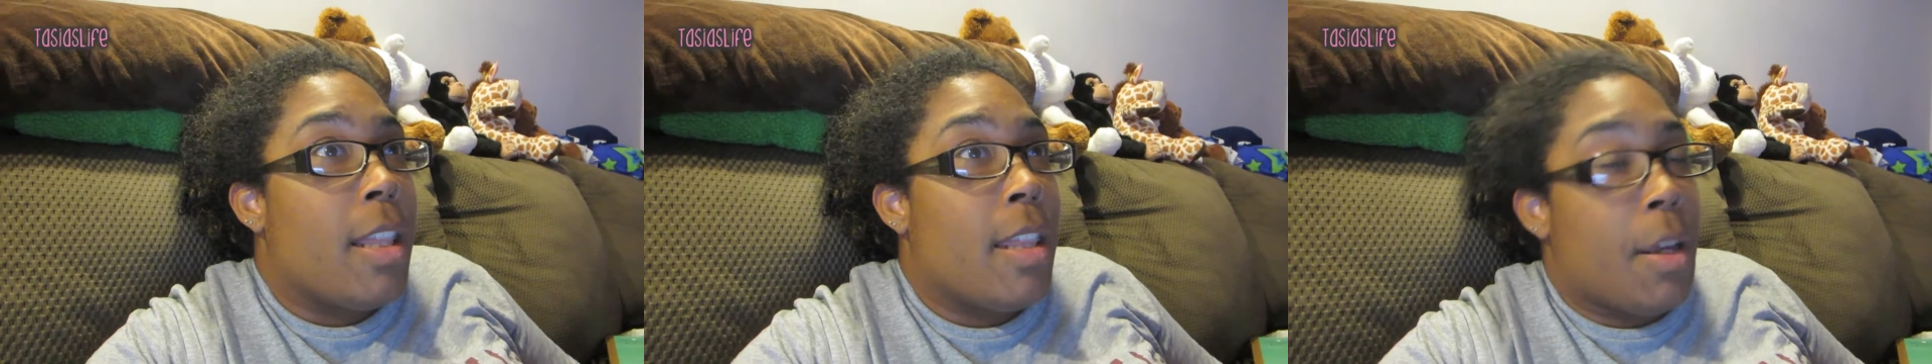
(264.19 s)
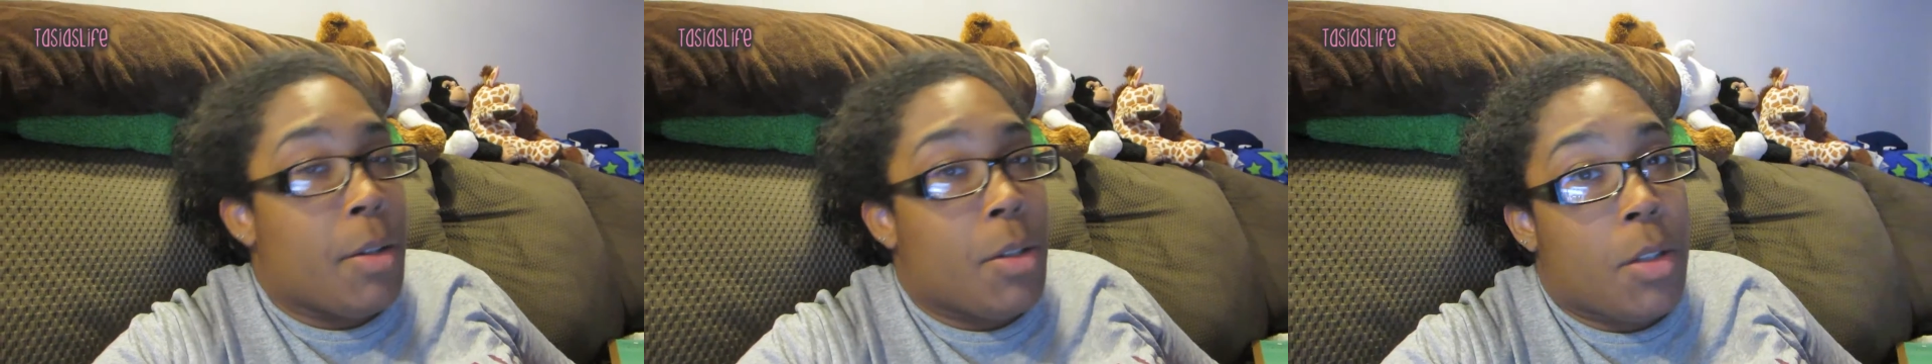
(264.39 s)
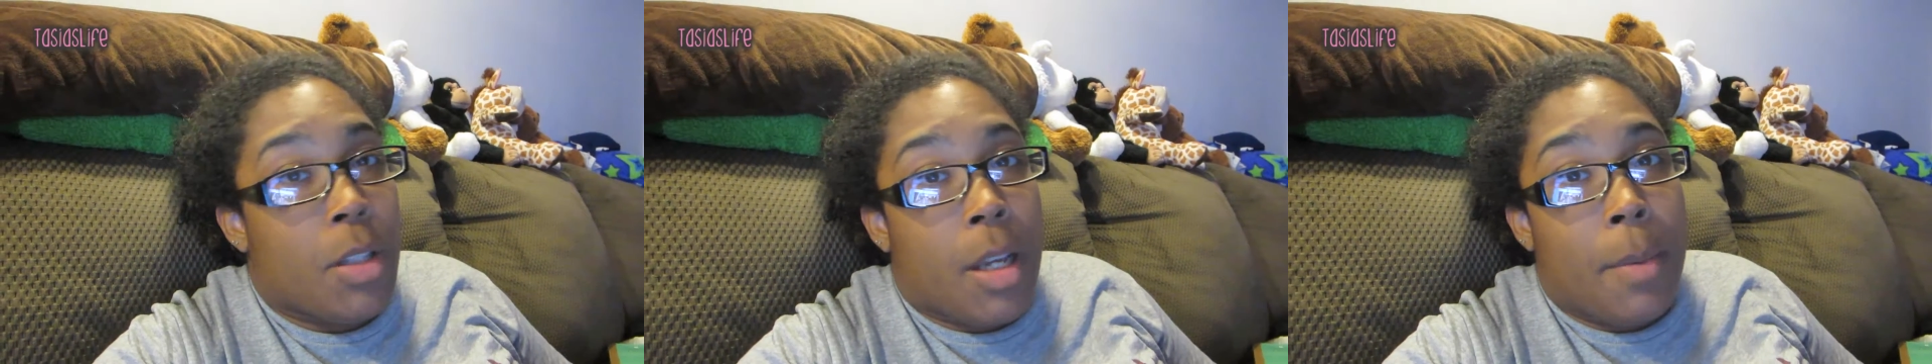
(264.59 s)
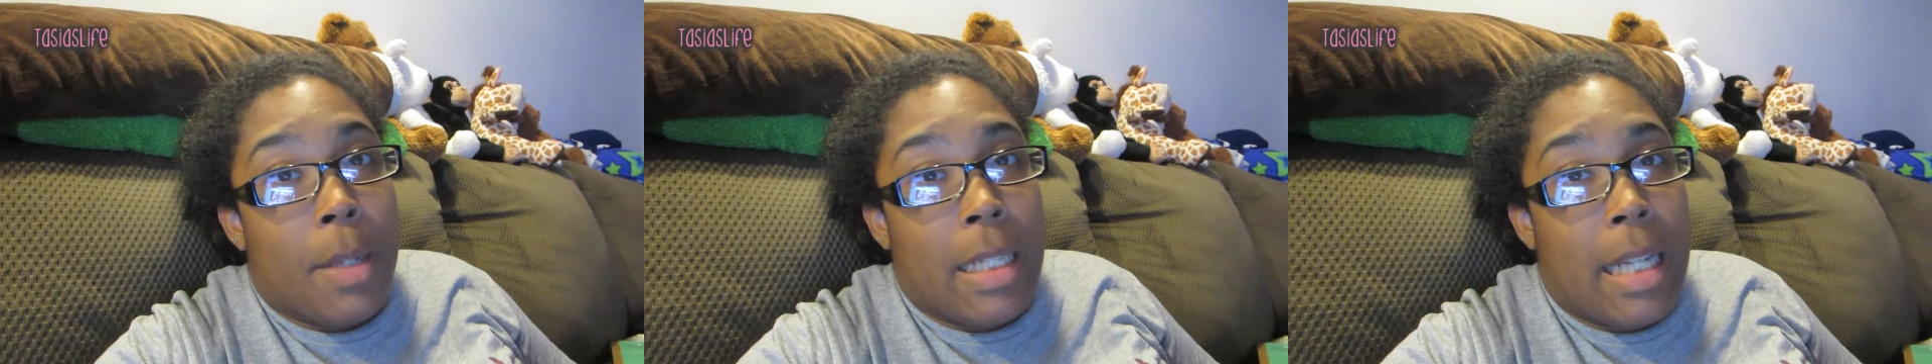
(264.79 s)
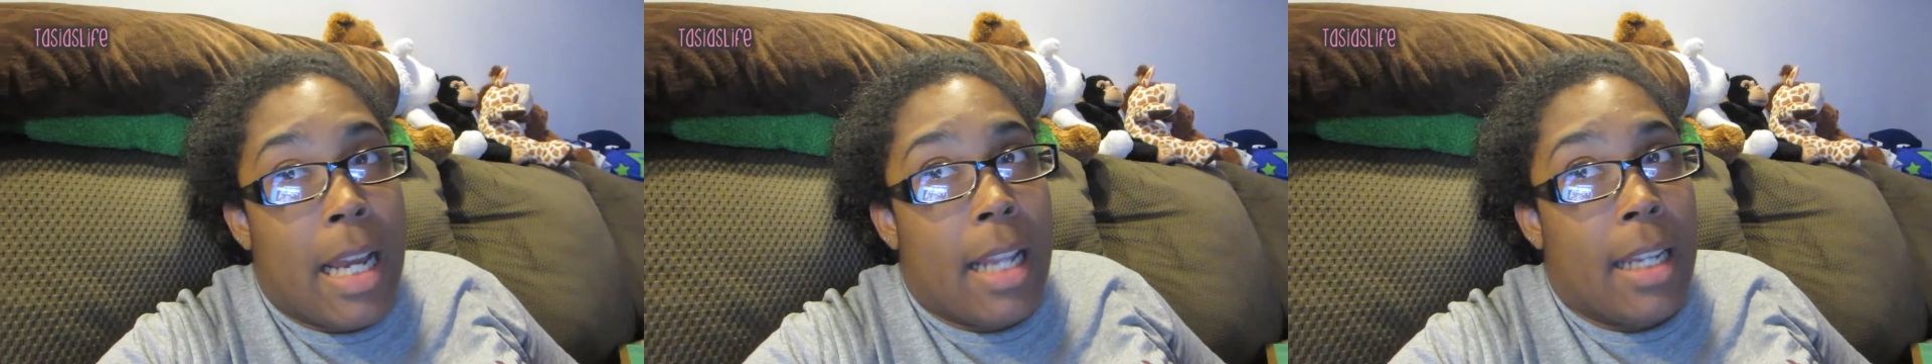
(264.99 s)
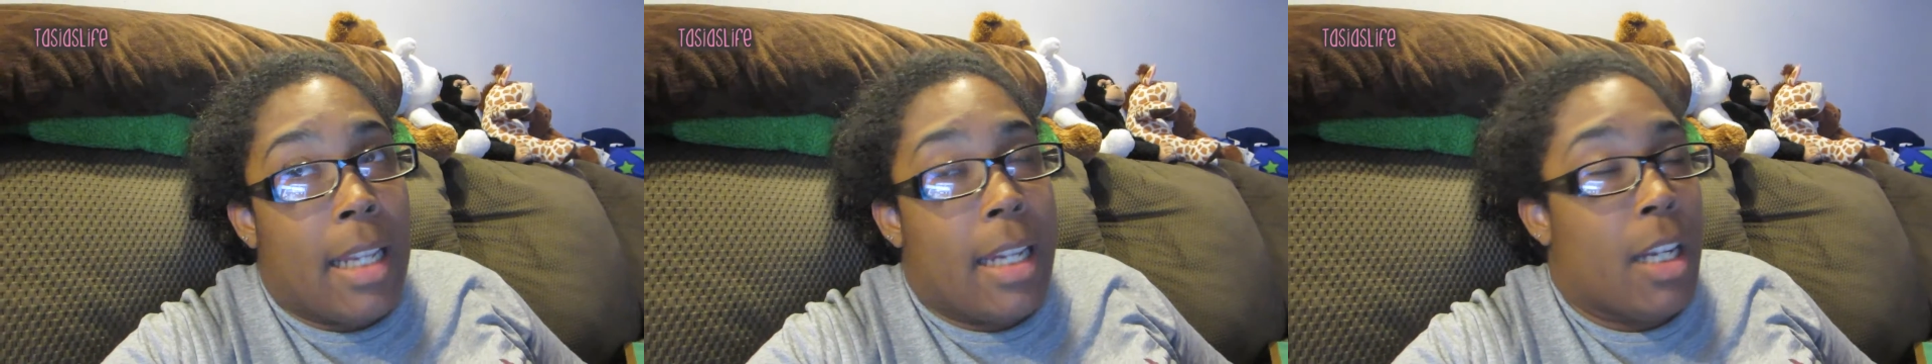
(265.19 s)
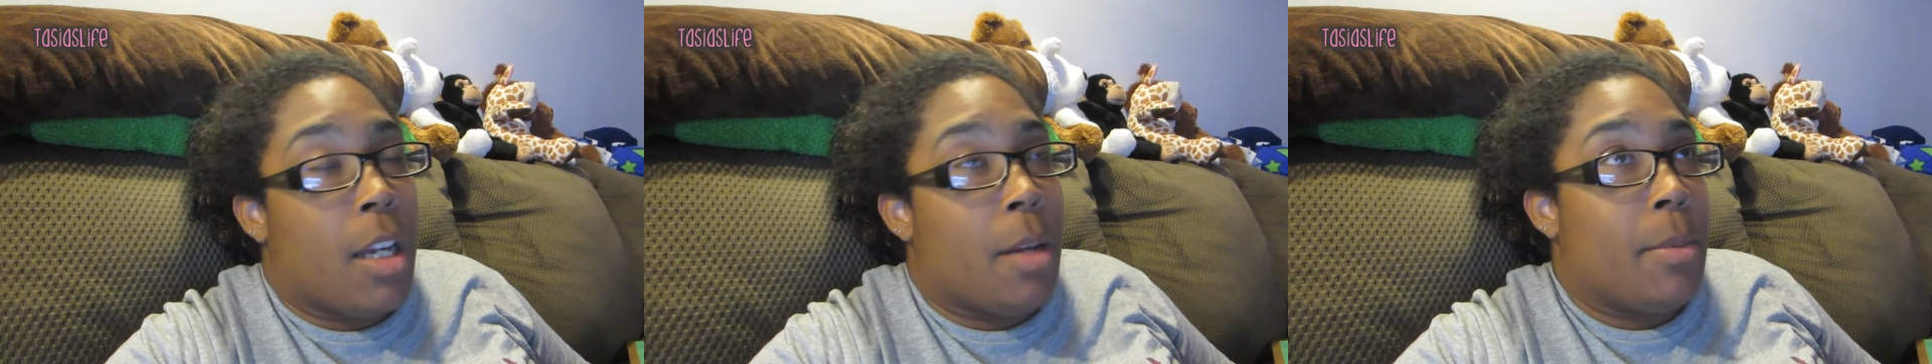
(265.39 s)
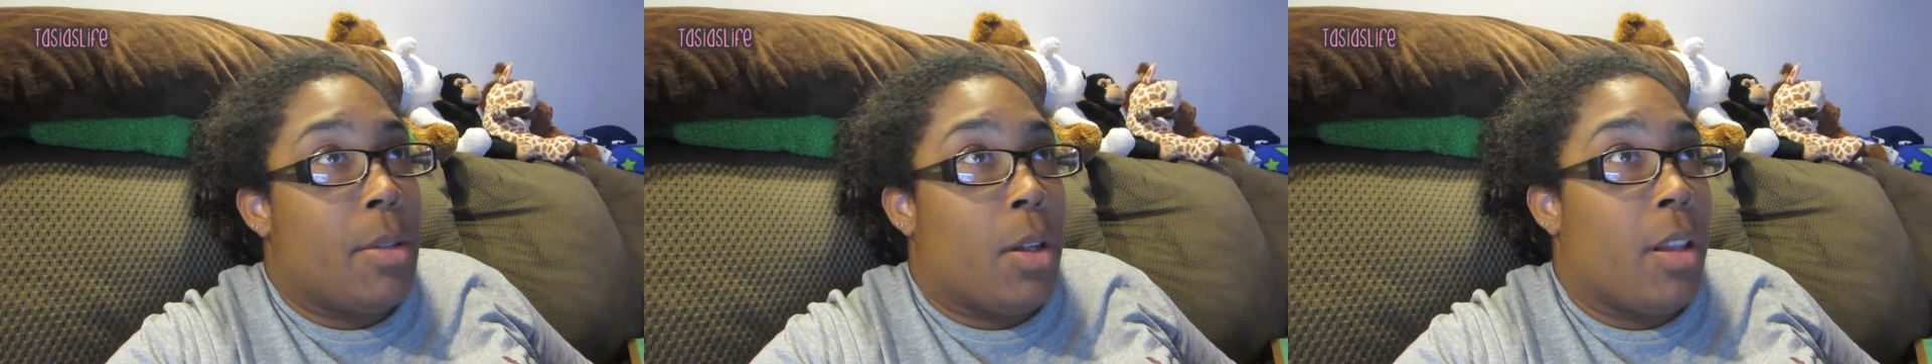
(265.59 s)
They were supposed to come at 10, they
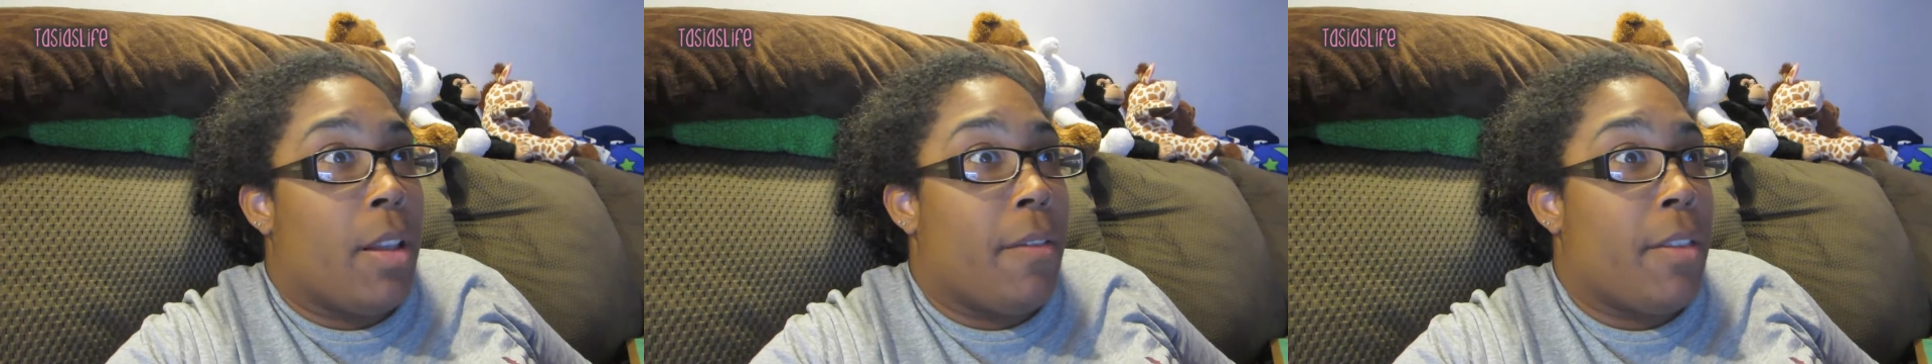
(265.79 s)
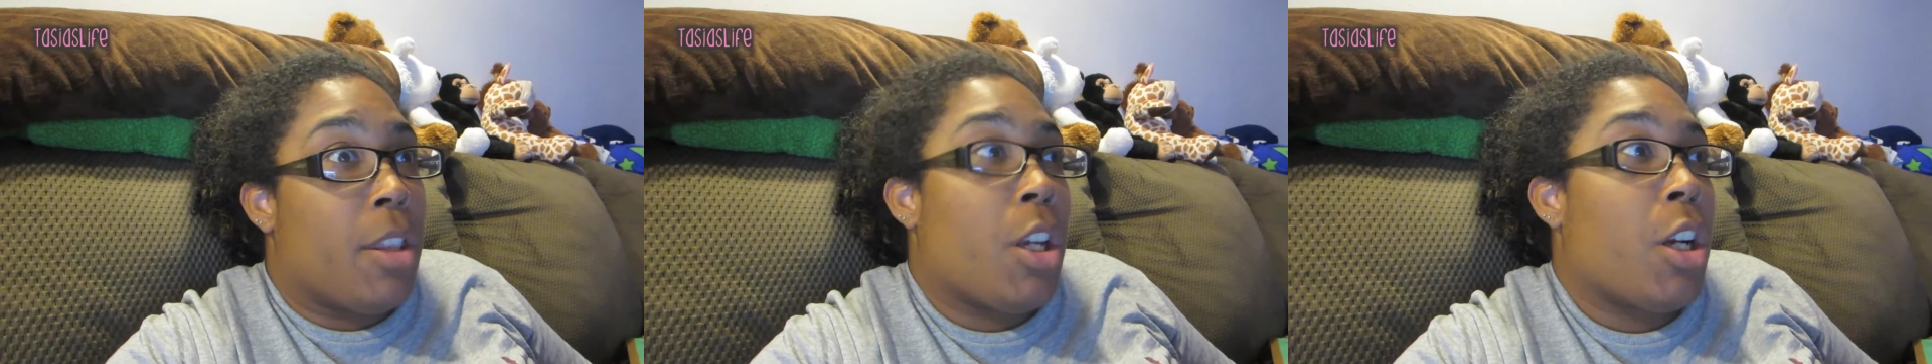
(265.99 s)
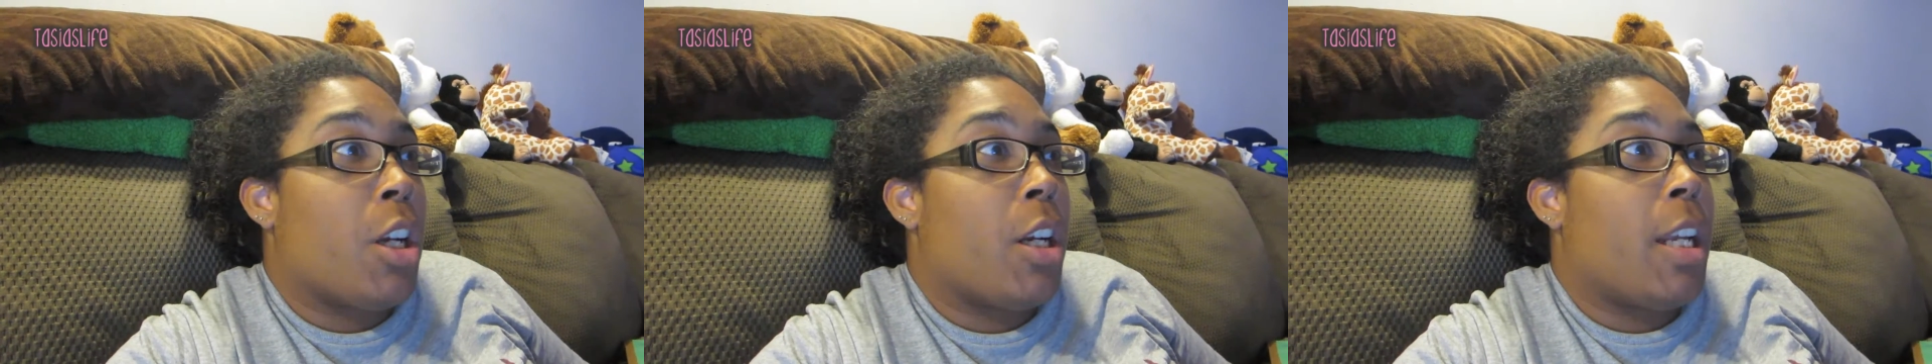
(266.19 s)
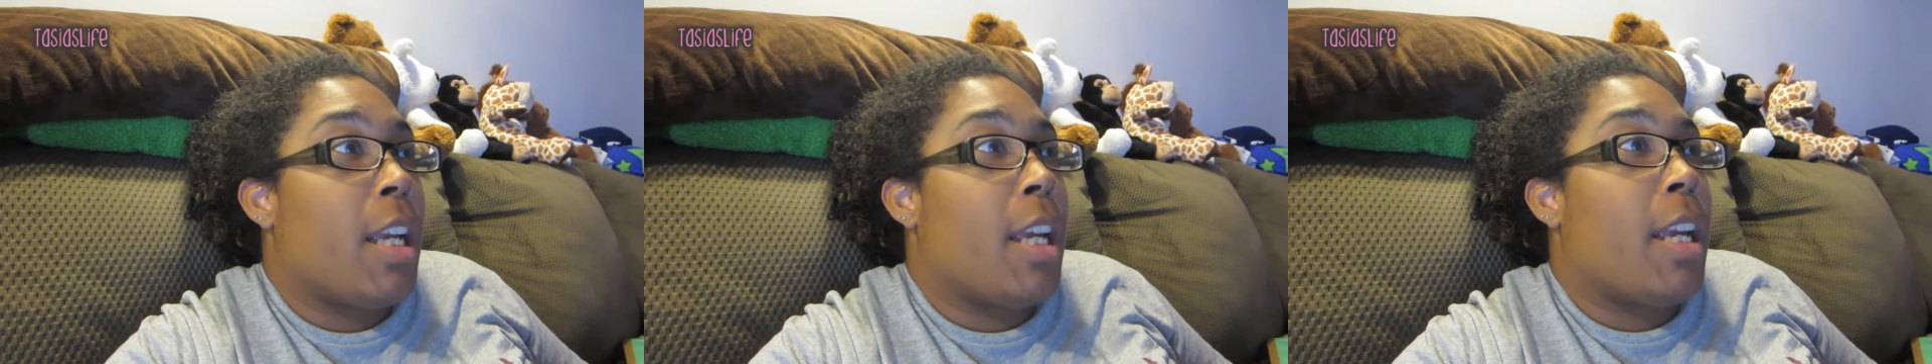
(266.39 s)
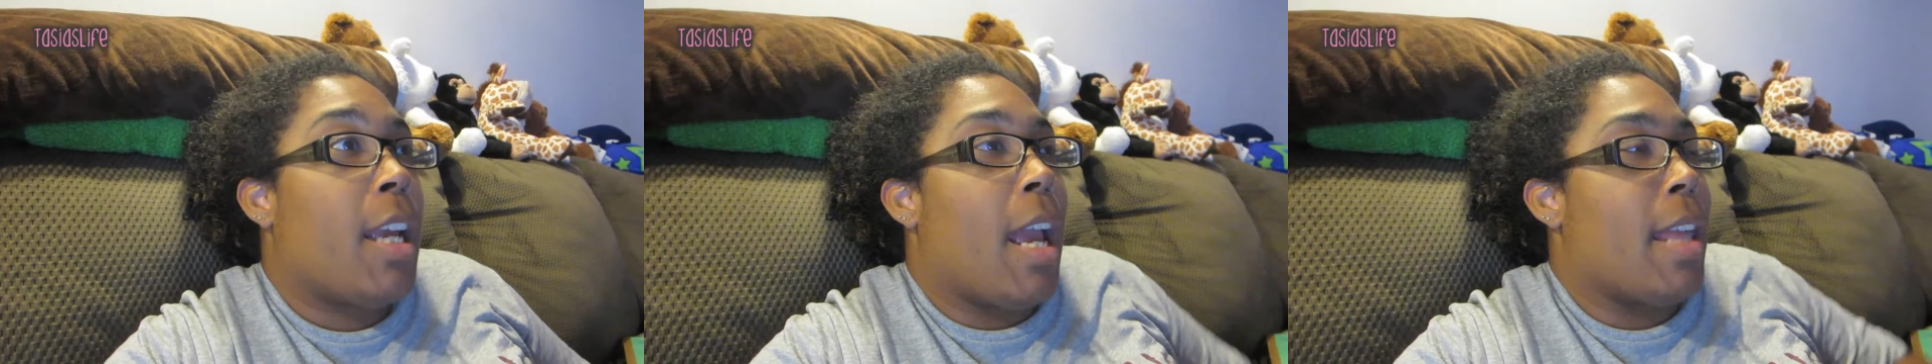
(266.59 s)
didn't come till 11.30,